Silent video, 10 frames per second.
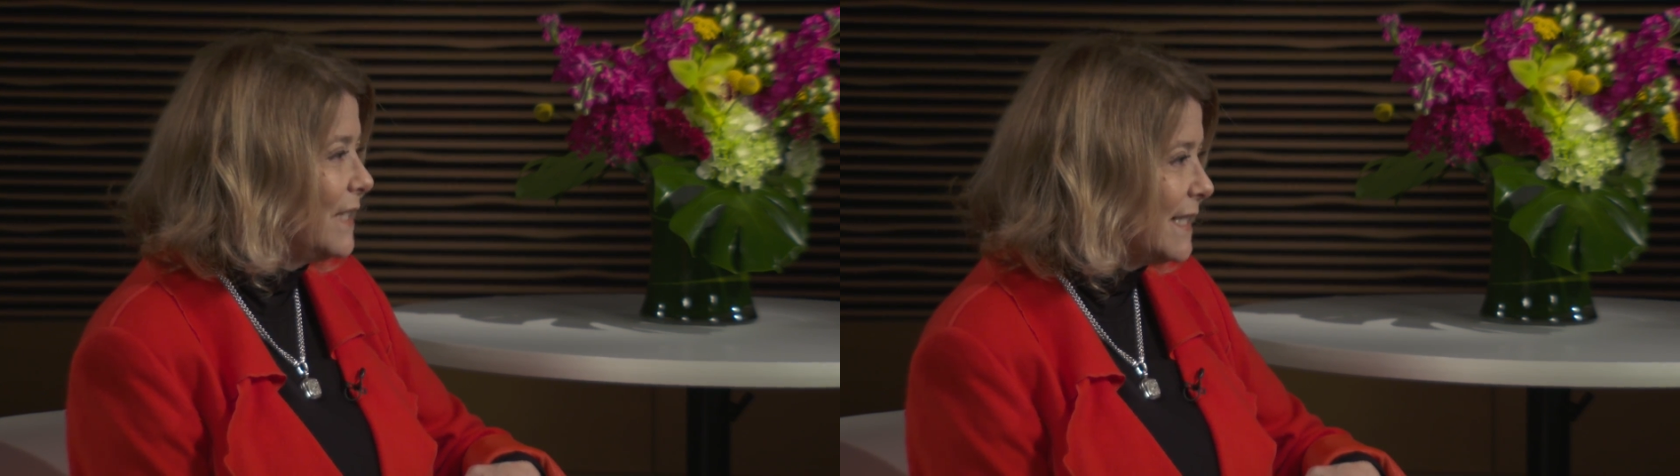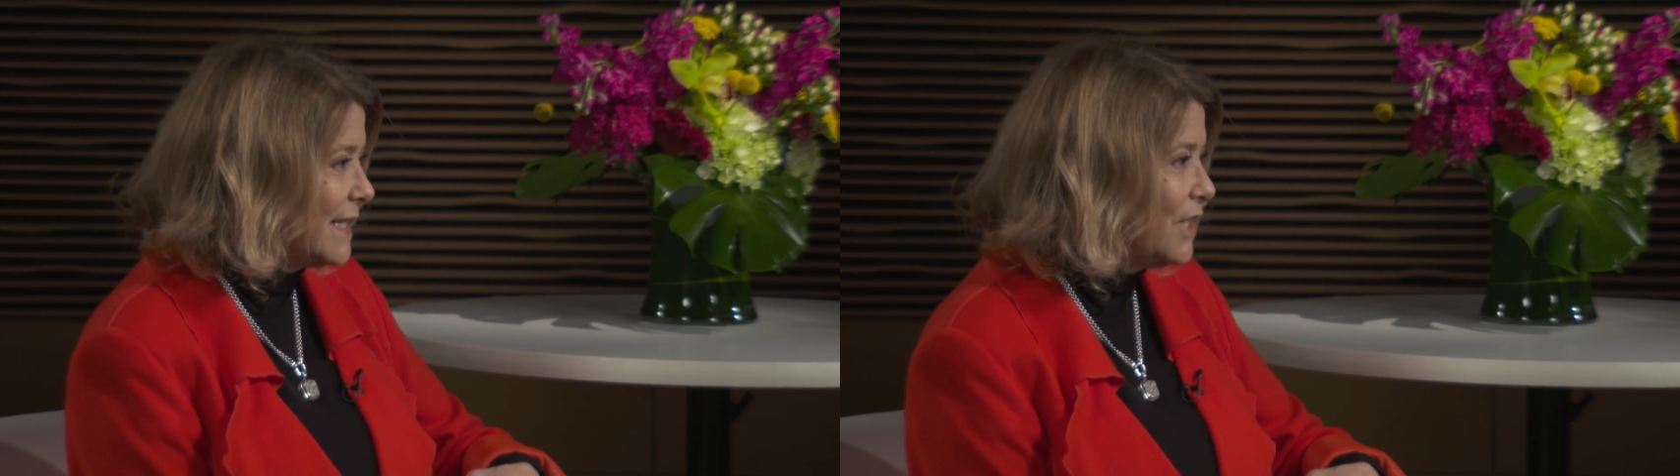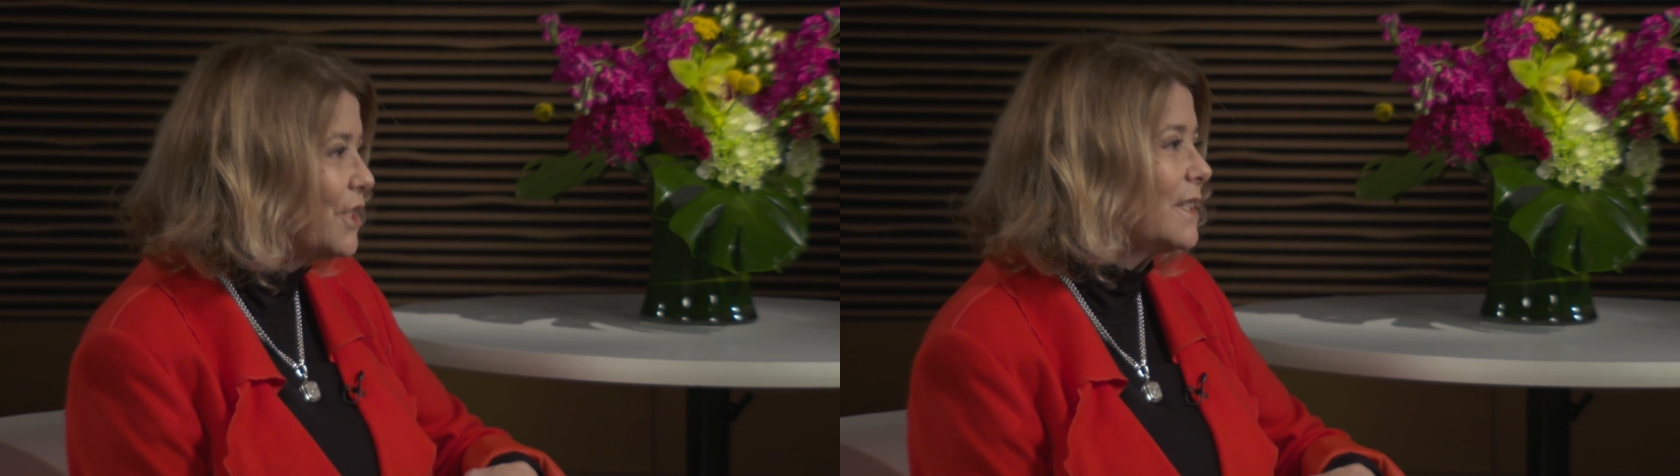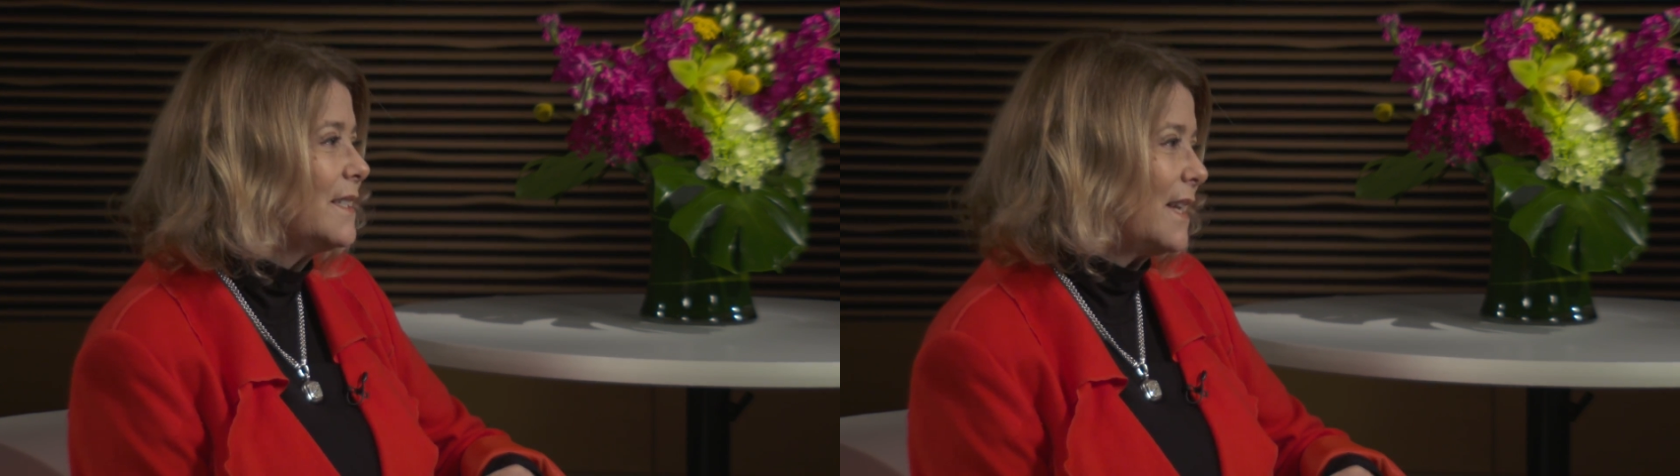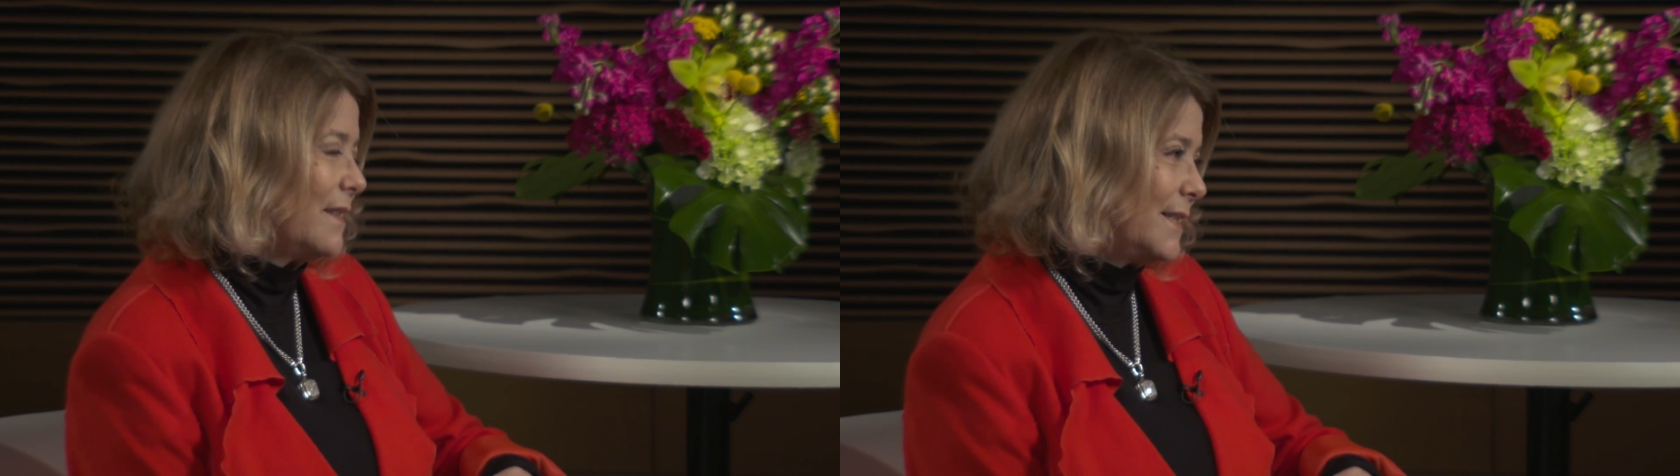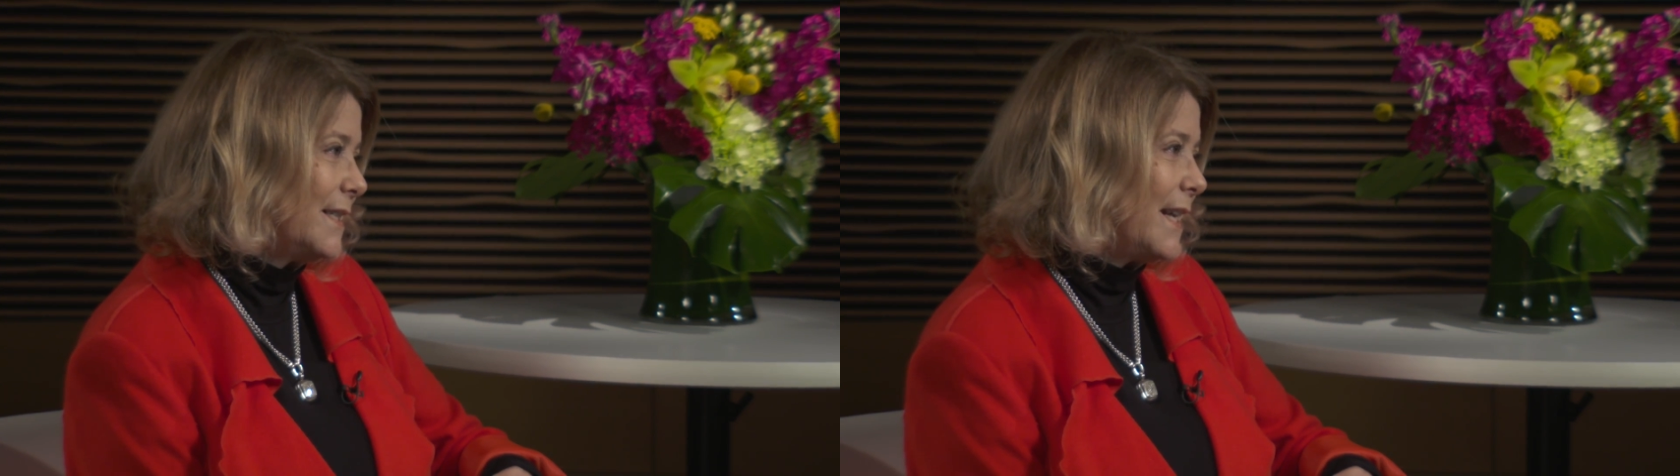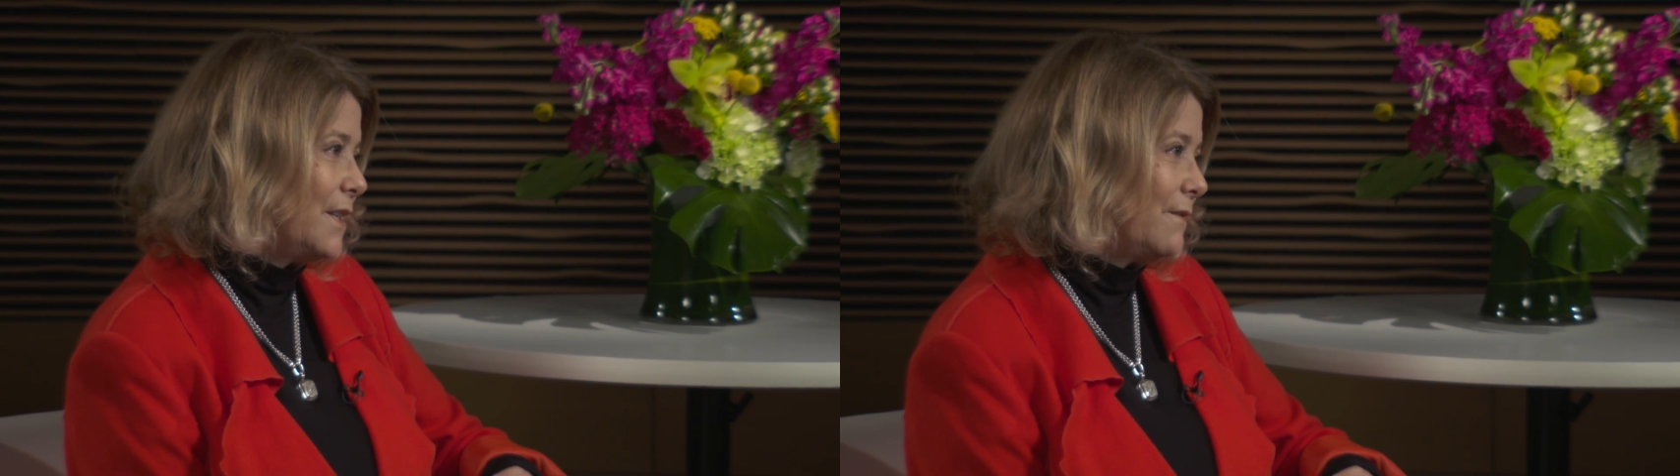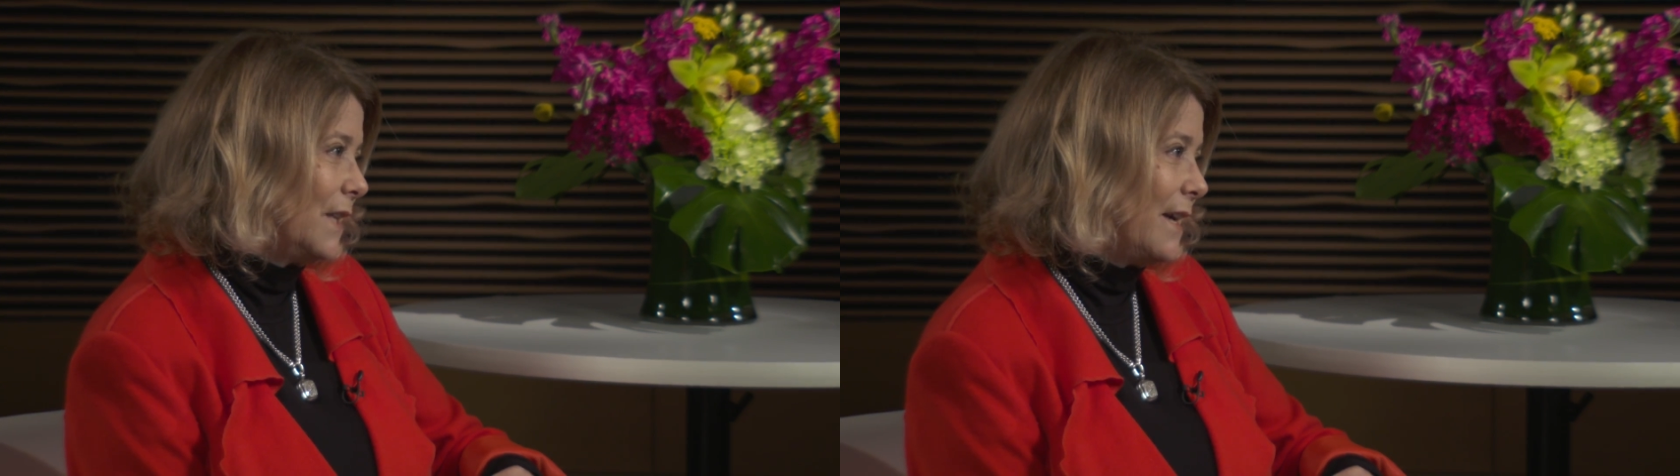decisions at this
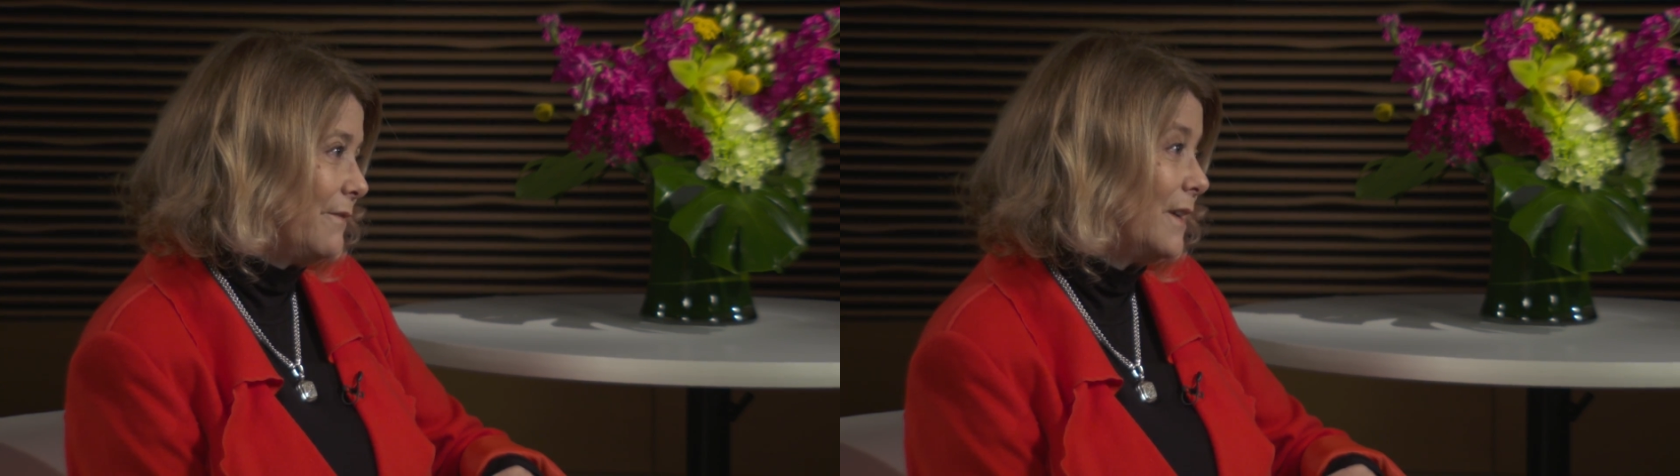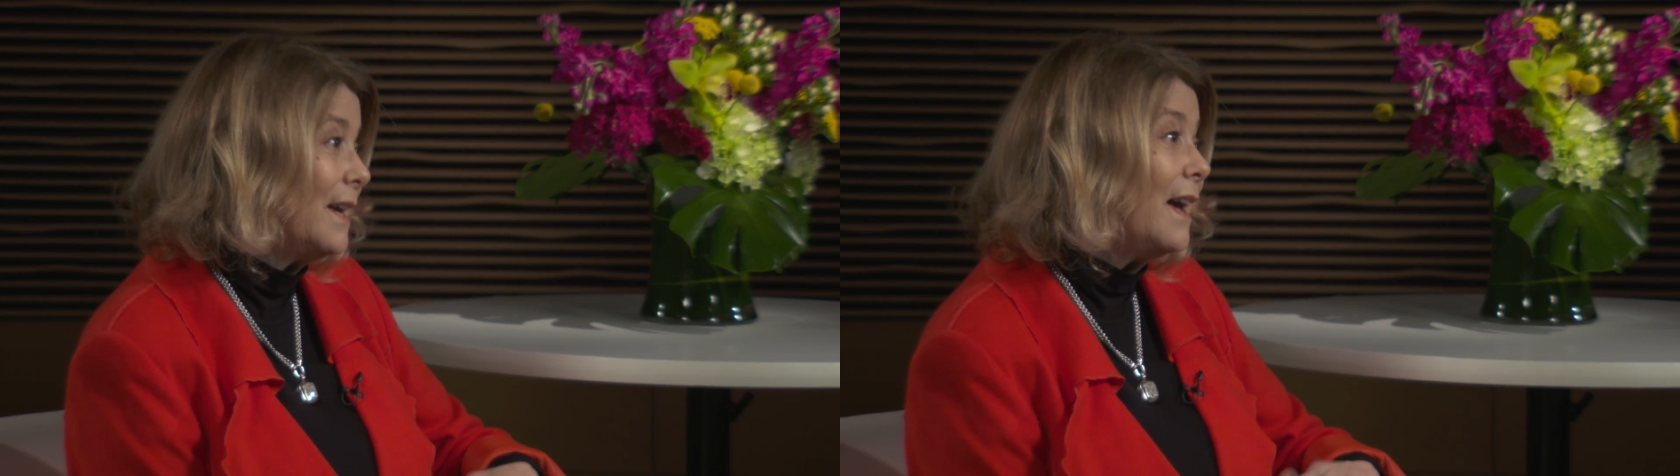stage of life.